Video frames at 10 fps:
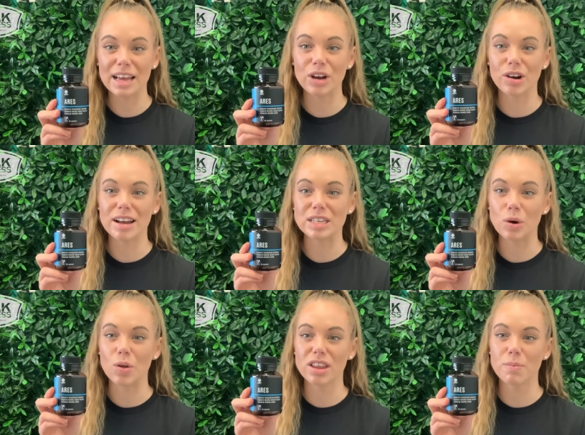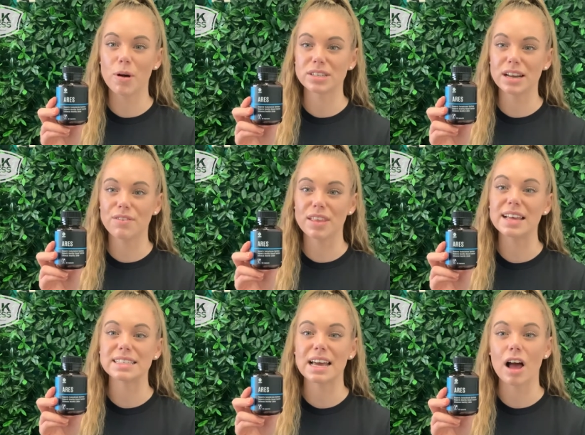increase all of the positive
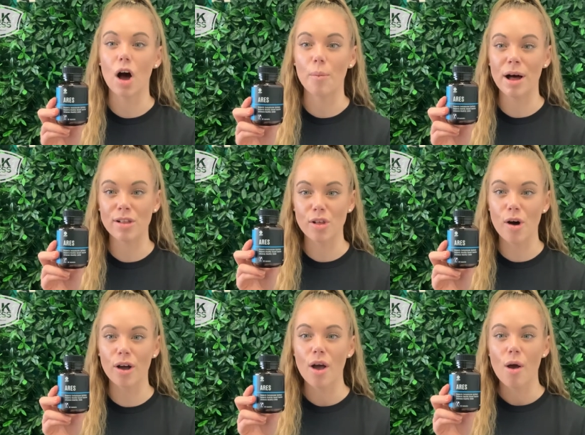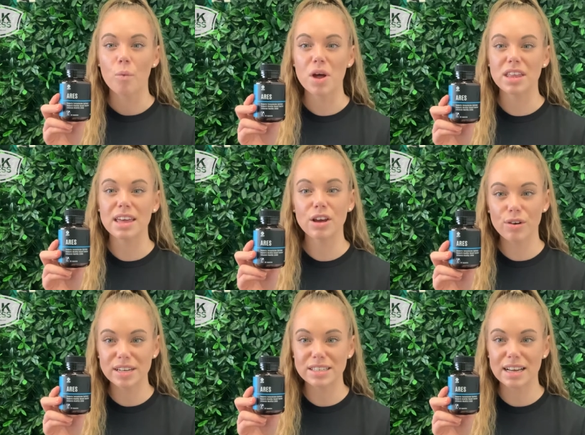things that come along with
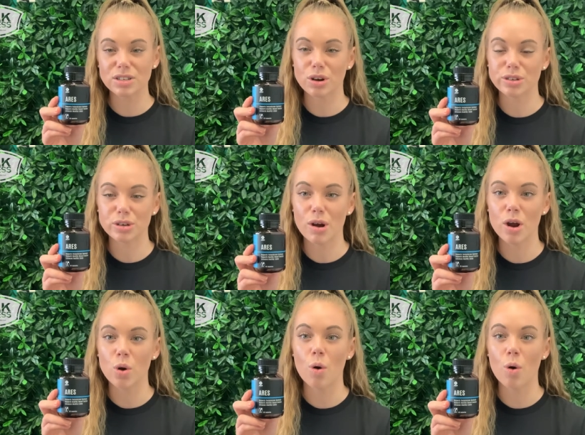increased testosterone,